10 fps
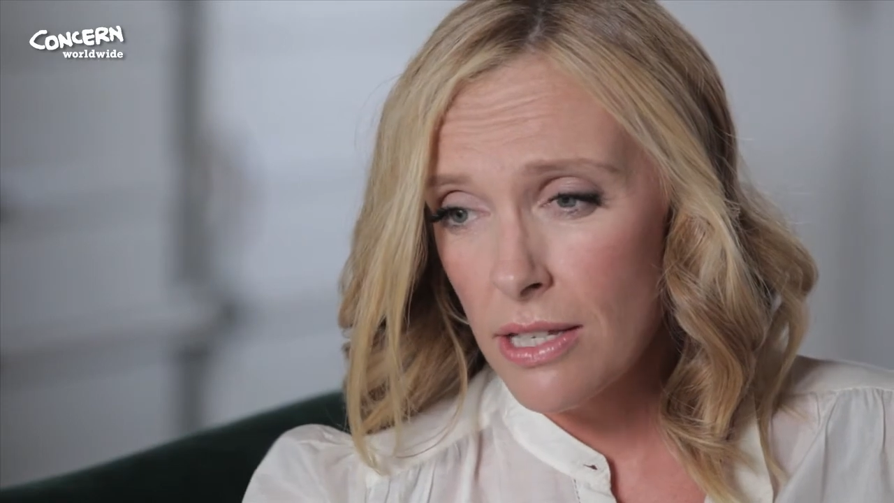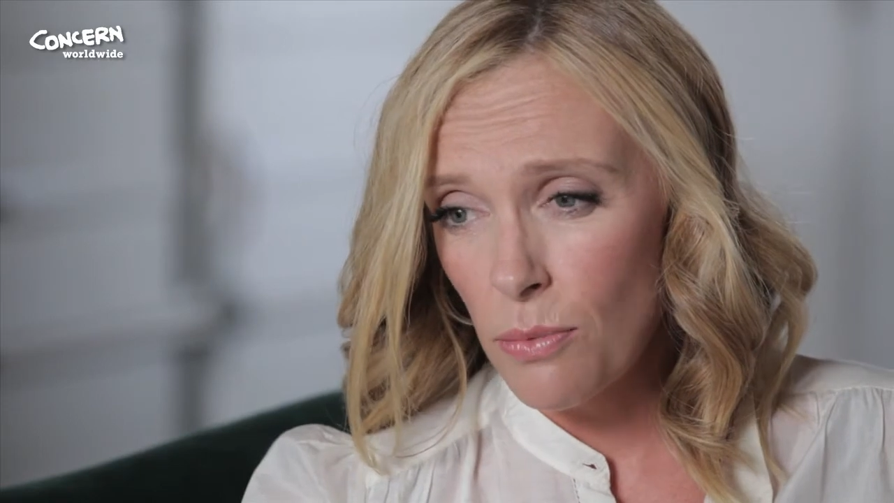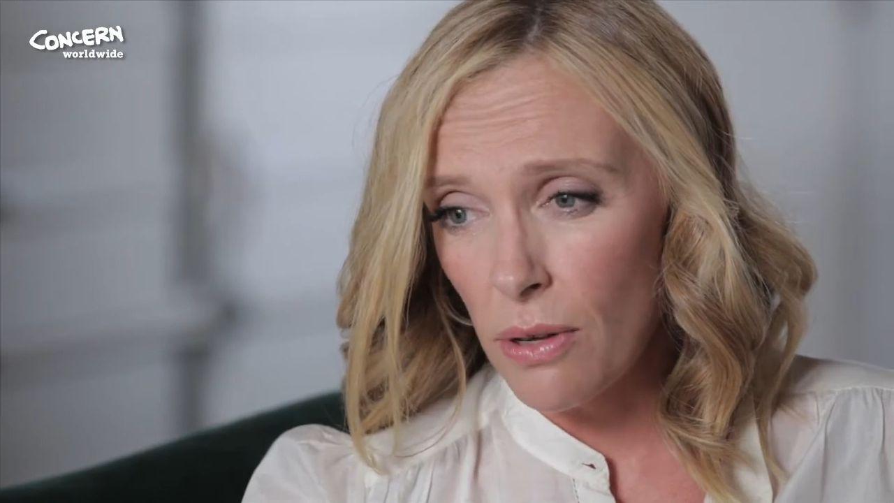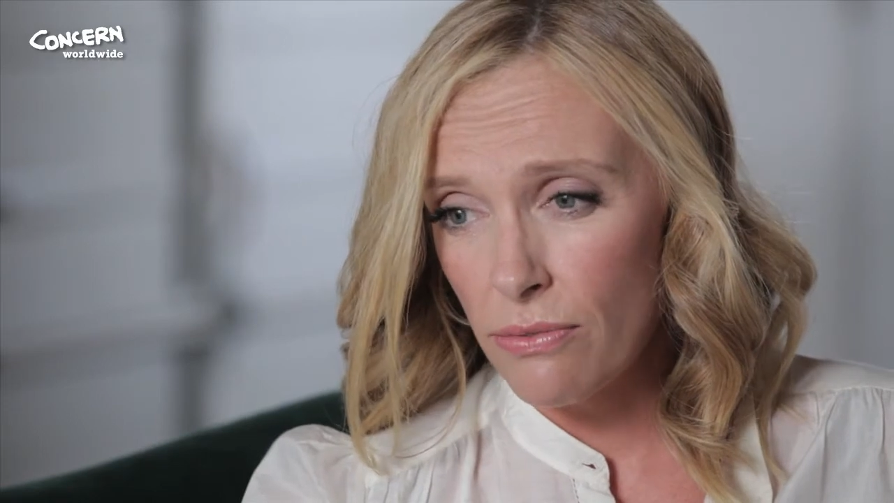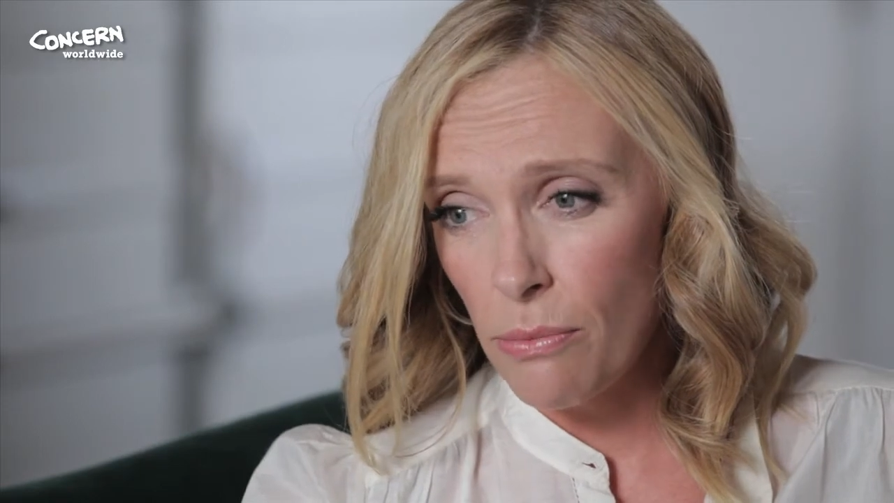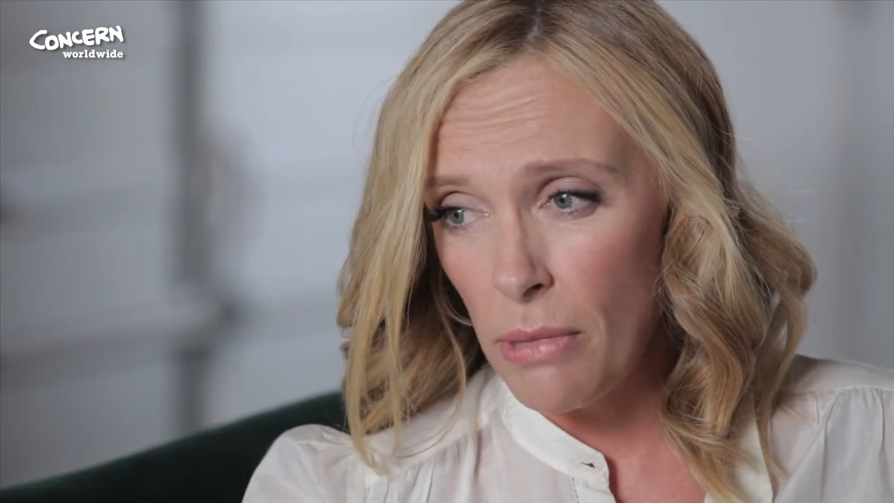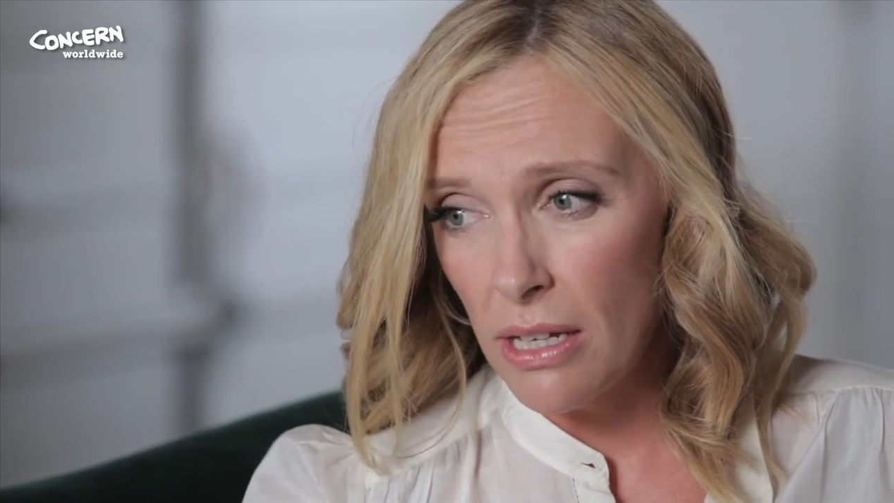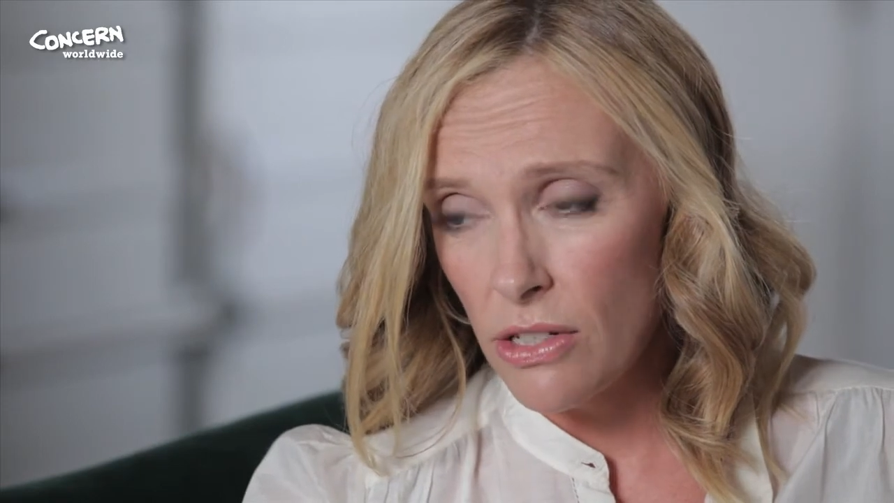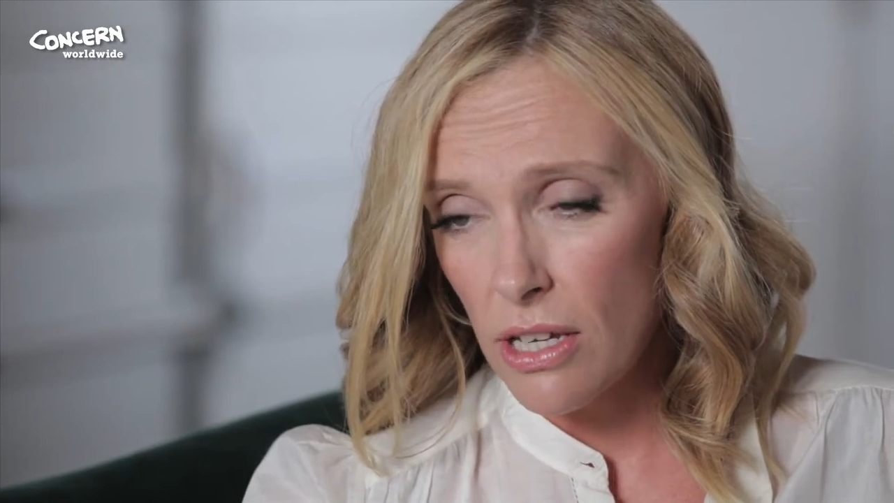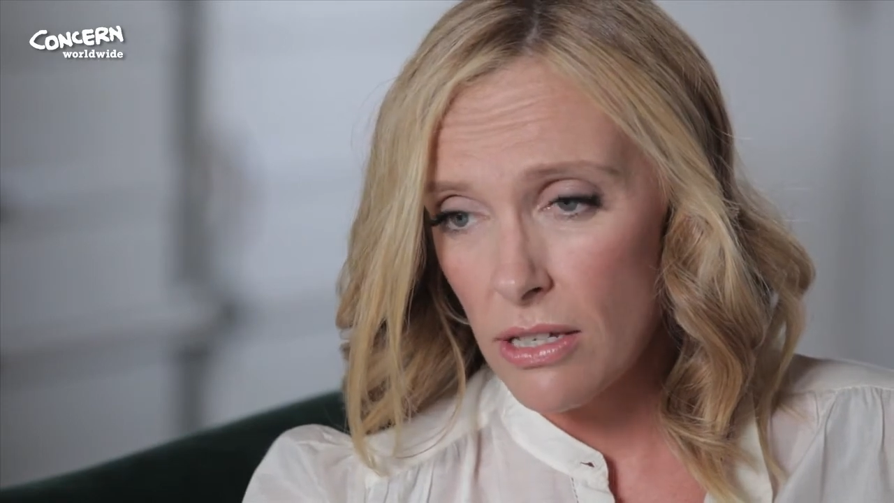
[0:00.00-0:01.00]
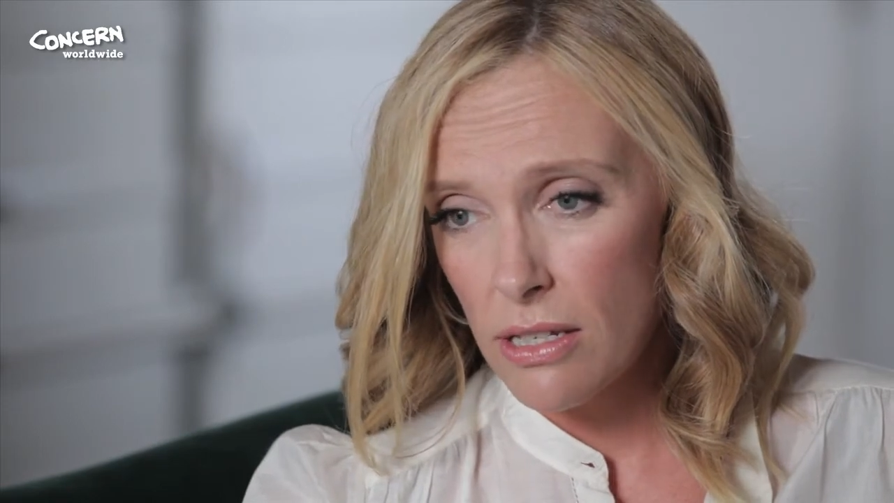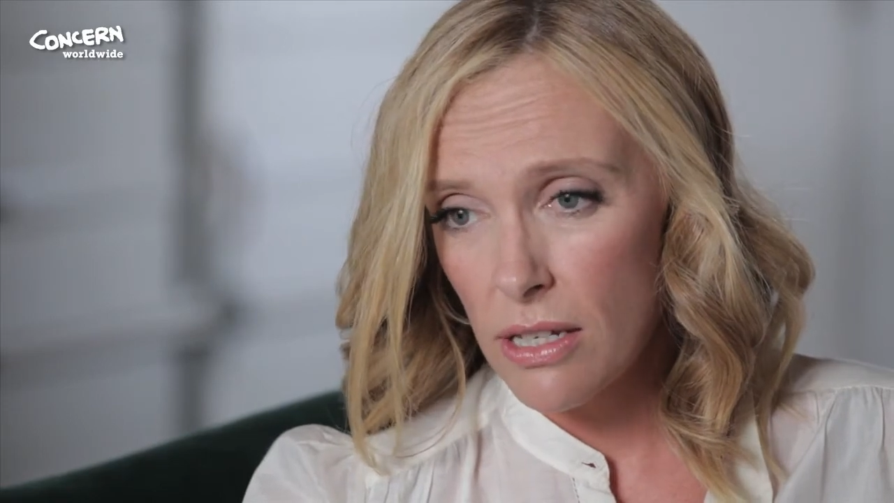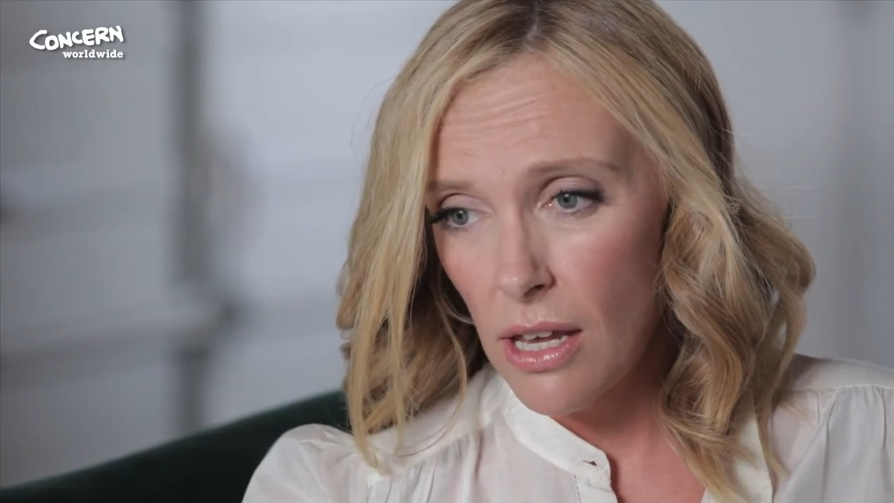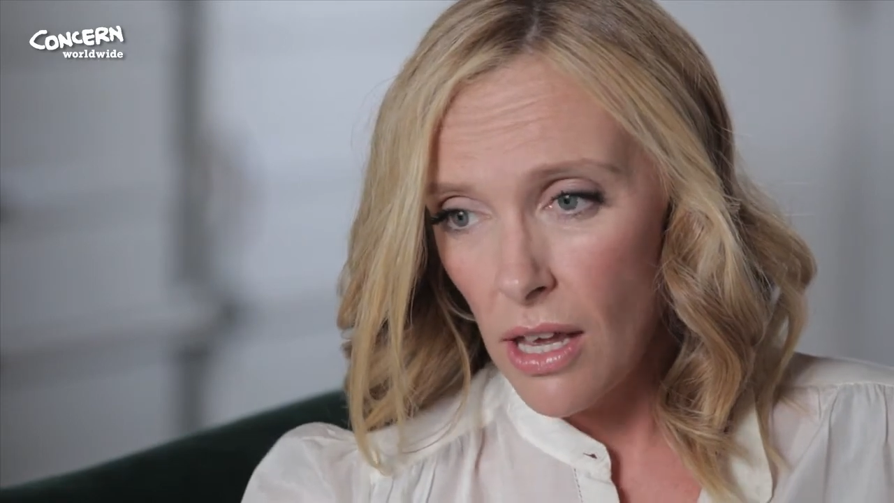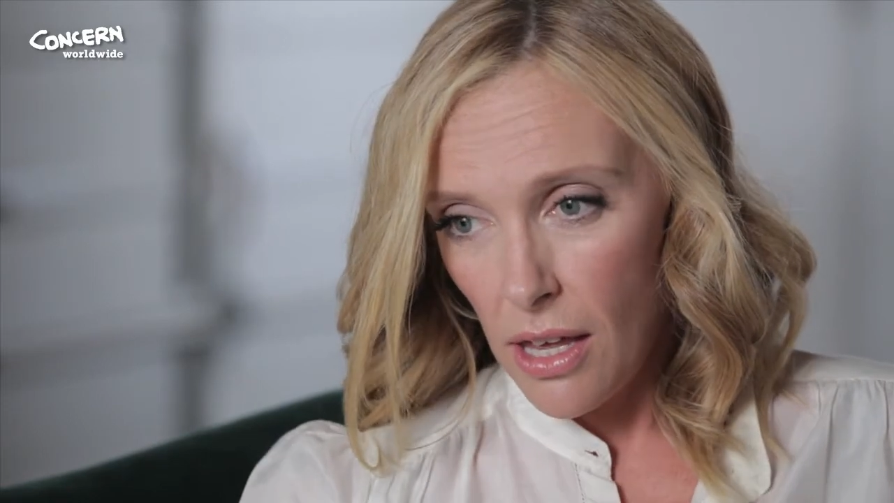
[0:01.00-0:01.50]
And this one for me
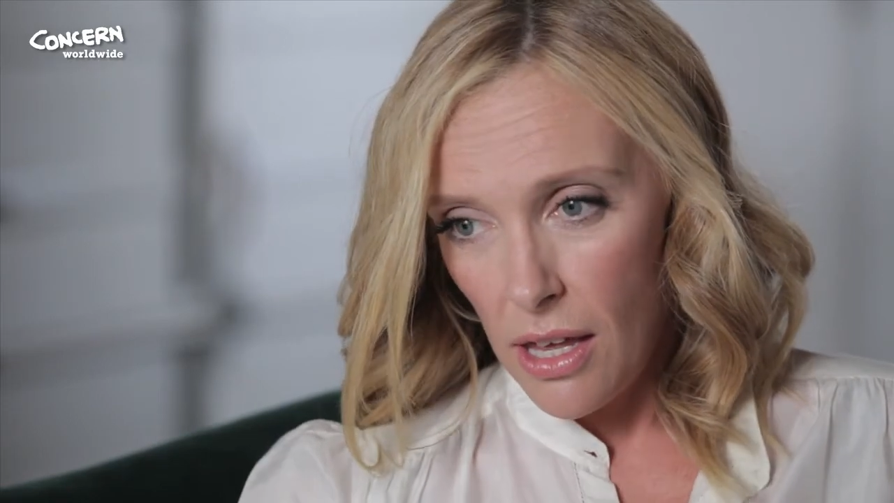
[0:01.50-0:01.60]
just